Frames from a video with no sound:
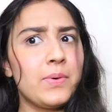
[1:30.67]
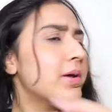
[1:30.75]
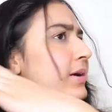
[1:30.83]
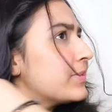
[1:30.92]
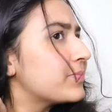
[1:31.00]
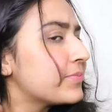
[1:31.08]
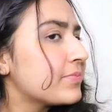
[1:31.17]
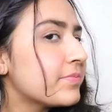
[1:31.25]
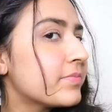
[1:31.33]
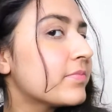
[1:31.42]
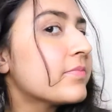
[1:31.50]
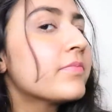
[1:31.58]
You can
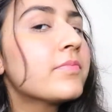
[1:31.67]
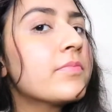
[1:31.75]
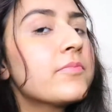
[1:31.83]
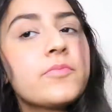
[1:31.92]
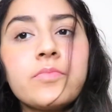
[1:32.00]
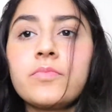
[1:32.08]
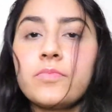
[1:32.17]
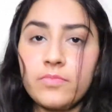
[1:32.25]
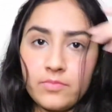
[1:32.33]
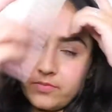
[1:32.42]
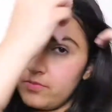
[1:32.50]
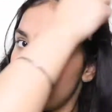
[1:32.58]
part as per your
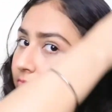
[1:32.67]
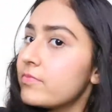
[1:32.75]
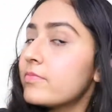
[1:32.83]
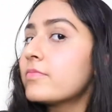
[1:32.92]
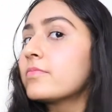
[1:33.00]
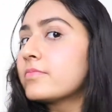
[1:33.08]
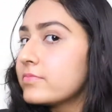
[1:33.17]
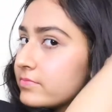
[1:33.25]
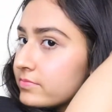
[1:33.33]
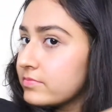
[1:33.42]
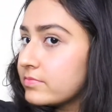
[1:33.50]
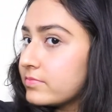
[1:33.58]
choice.
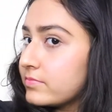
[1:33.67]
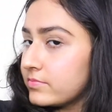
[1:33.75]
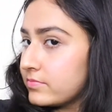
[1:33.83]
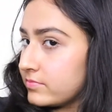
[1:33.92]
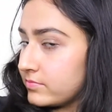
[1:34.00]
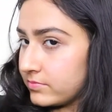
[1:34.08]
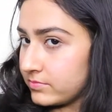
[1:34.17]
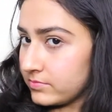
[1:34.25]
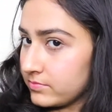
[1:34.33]
Take a triangular section